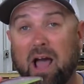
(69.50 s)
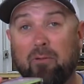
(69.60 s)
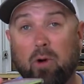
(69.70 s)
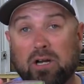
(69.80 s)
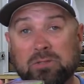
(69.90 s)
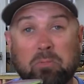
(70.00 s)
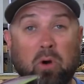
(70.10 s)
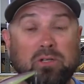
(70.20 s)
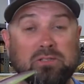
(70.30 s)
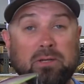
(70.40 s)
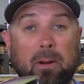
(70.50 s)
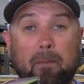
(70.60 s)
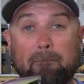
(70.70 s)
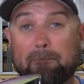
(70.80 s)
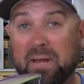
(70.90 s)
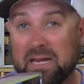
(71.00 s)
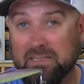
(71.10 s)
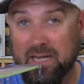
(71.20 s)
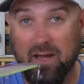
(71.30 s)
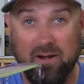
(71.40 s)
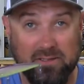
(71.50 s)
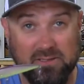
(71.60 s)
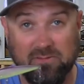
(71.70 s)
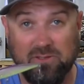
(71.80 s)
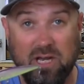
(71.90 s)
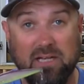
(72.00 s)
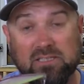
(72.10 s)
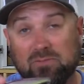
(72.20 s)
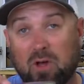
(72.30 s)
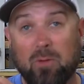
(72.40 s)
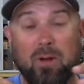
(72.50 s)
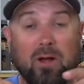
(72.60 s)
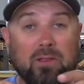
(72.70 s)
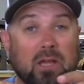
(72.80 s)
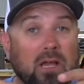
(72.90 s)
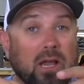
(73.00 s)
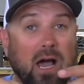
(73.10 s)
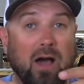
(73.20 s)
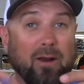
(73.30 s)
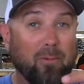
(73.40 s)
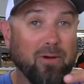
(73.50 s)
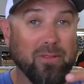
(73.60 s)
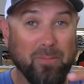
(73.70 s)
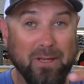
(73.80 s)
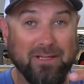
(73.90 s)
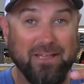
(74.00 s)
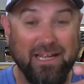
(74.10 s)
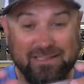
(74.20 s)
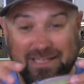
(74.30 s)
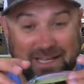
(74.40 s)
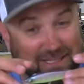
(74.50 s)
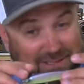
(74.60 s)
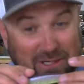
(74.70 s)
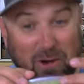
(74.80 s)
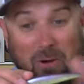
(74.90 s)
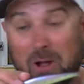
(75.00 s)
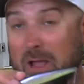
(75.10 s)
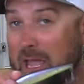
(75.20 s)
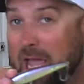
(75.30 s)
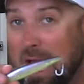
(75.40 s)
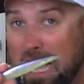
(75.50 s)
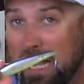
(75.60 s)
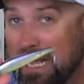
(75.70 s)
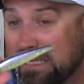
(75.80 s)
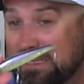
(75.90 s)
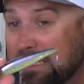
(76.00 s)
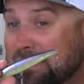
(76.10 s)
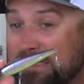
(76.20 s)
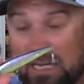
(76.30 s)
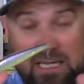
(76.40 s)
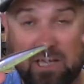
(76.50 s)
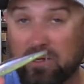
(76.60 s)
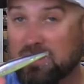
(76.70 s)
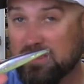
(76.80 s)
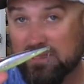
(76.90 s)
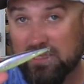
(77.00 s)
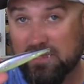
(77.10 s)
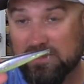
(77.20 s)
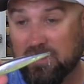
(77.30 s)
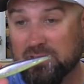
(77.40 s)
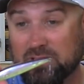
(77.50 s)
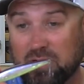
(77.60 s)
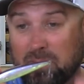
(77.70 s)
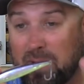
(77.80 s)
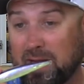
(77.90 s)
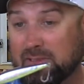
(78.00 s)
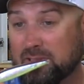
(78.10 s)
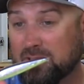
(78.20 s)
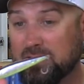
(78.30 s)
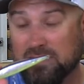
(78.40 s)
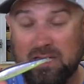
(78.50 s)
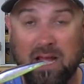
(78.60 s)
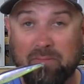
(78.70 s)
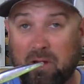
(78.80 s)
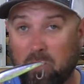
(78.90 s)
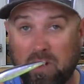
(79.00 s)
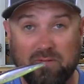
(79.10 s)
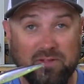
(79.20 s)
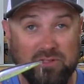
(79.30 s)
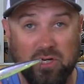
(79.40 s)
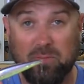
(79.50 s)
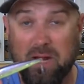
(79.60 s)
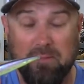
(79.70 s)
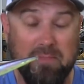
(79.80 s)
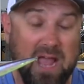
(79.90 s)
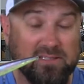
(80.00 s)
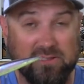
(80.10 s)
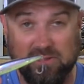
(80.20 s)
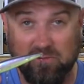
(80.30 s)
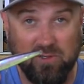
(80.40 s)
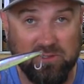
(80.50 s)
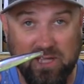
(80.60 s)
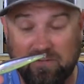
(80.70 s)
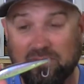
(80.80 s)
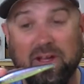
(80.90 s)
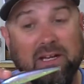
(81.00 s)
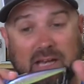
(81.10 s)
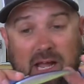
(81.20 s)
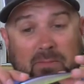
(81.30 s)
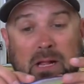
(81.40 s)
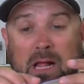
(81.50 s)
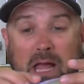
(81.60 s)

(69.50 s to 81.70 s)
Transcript: I watched put some beat down on some giant smallmouth out on one of the big lakes. So this is a killer series of jerkbaits designed by one of the jerkbait masters of the world, Kevin Van Dam.